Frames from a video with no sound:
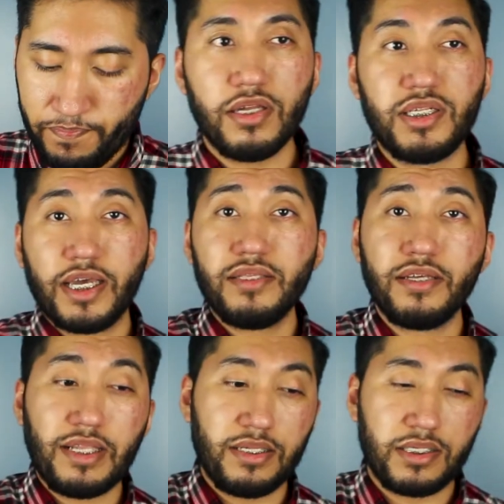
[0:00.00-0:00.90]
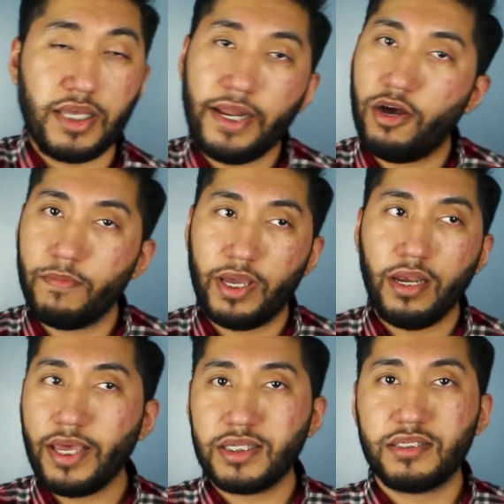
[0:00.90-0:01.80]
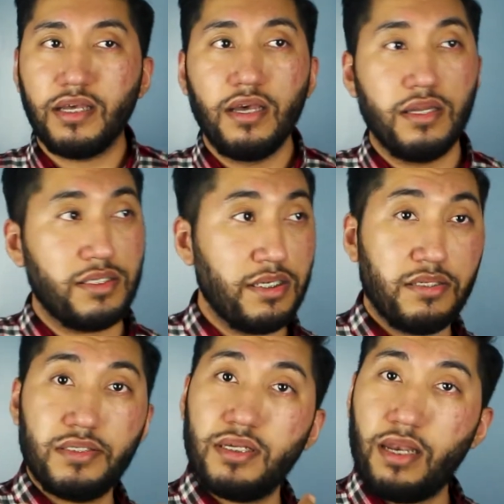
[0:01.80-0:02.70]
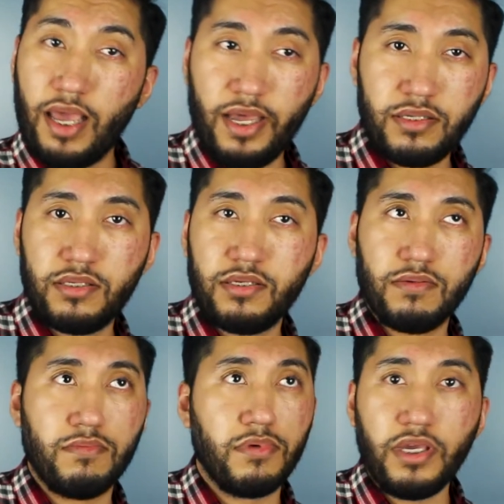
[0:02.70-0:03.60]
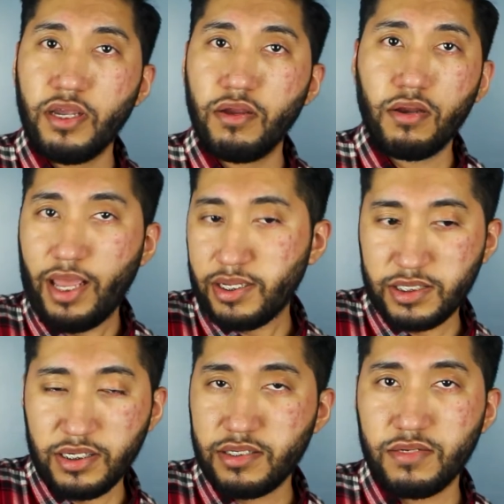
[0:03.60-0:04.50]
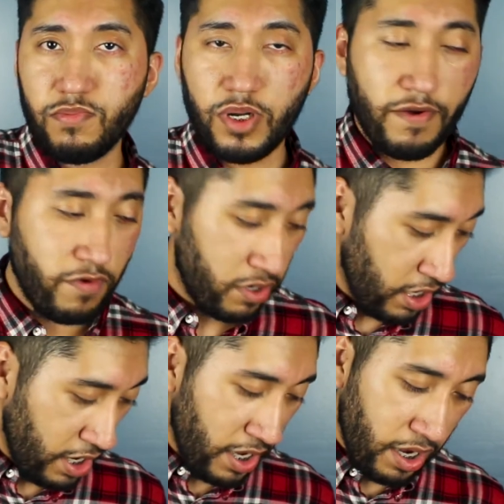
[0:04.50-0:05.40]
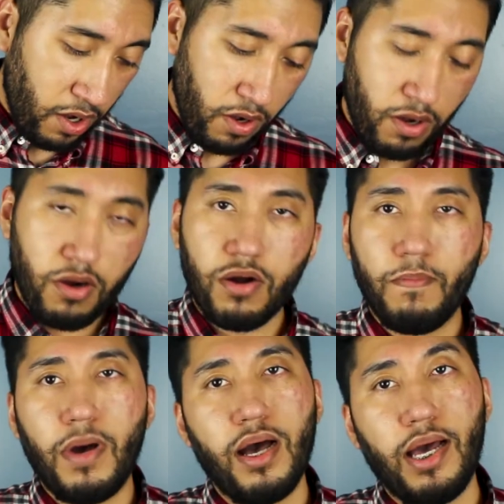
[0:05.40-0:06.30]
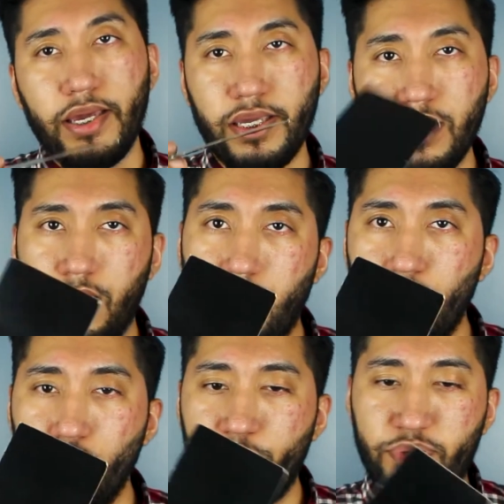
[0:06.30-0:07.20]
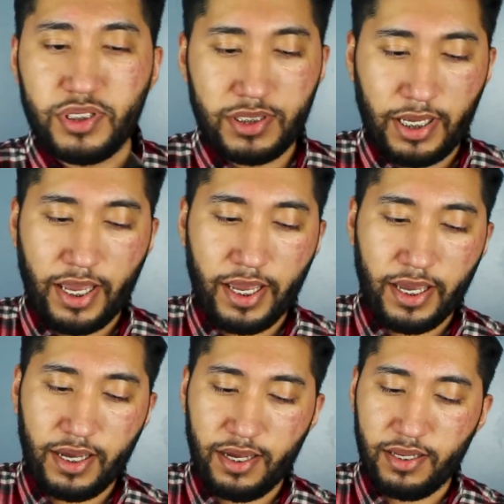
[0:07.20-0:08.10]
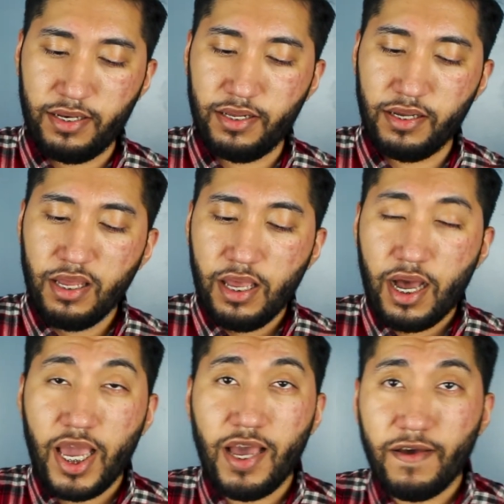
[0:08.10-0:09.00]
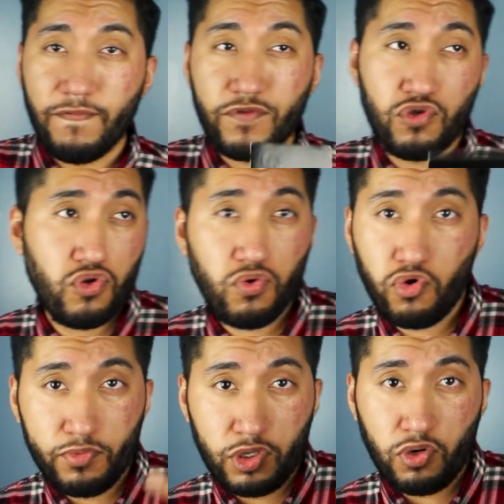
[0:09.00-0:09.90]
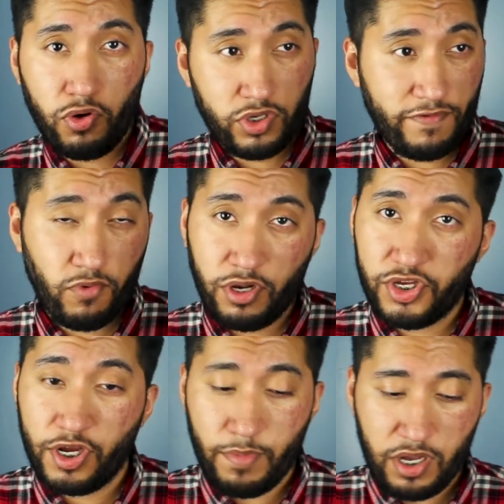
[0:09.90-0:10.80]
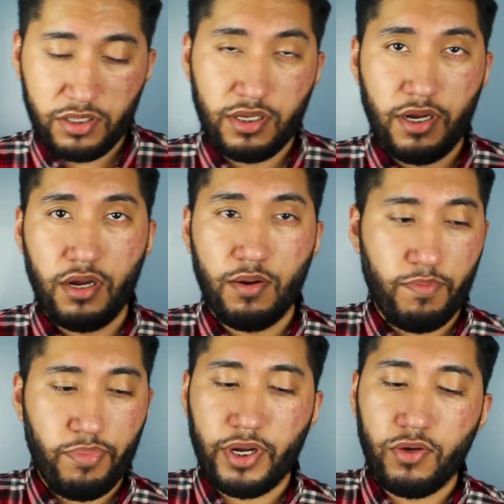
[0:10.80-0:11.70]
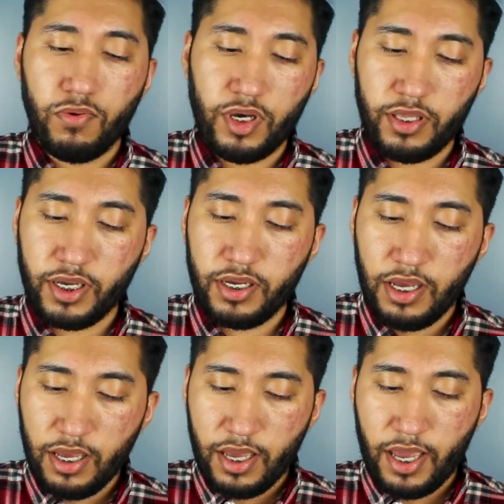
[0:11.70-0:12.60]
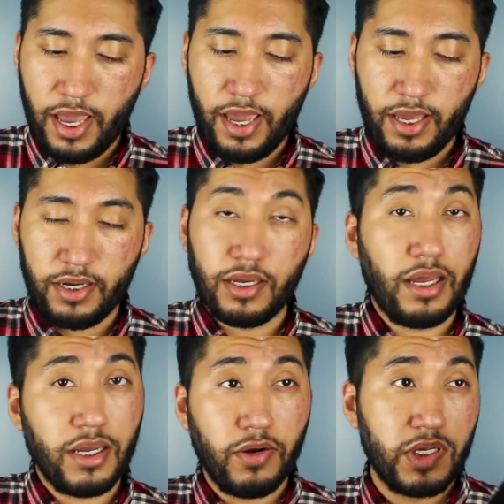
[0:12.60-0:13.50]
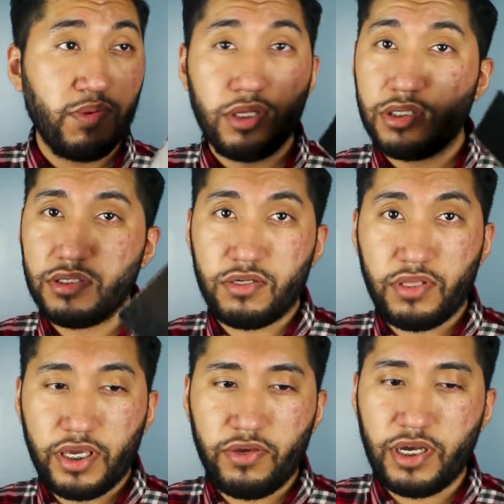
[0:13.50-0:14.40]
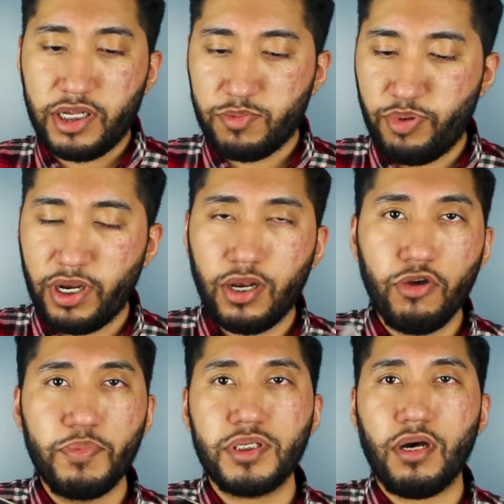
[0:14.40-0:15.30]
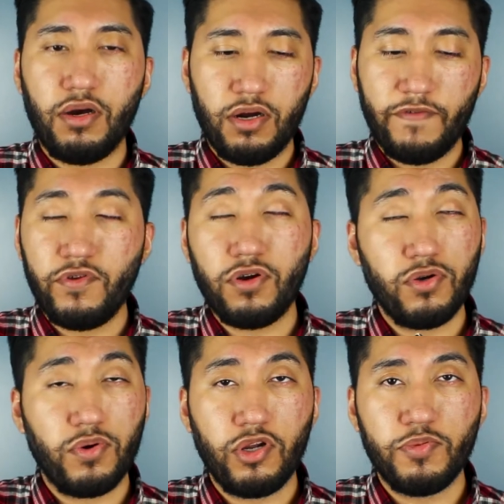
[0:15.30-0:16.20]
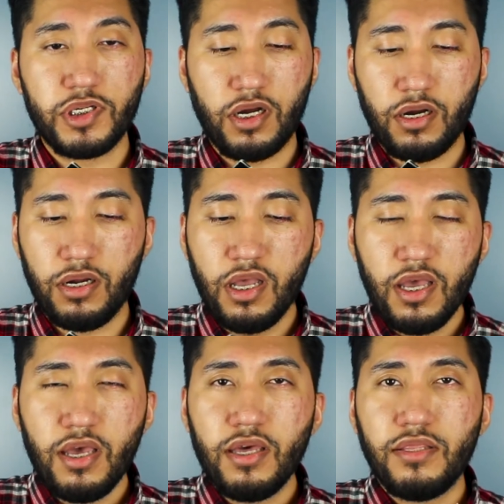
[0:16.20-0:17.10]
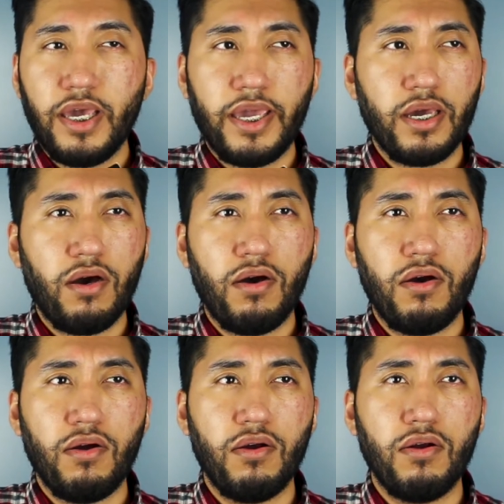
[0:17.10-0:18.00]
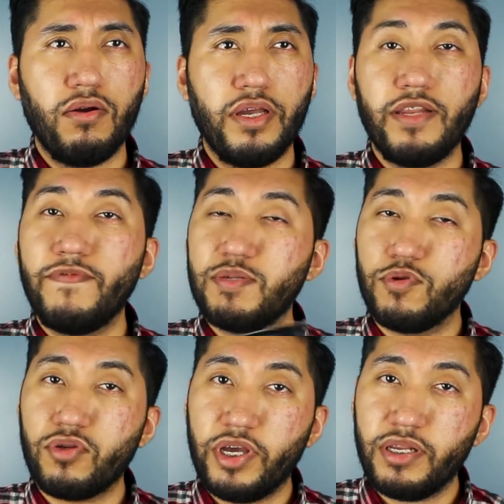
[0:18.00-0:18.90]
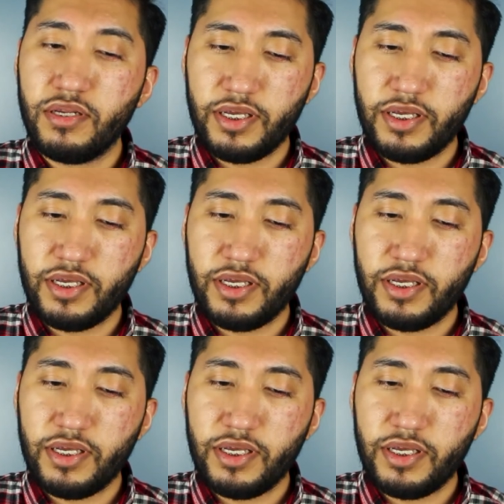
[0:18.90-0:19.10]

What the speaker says: The second thing that stayed on my list since last season, whatever, are my loops. And I have two loop tutorials if you want to check them out. They're pretty cool, I think, and got a good response, so thank you guys. But loops are, if you don't know what loops are, they are invisible thread.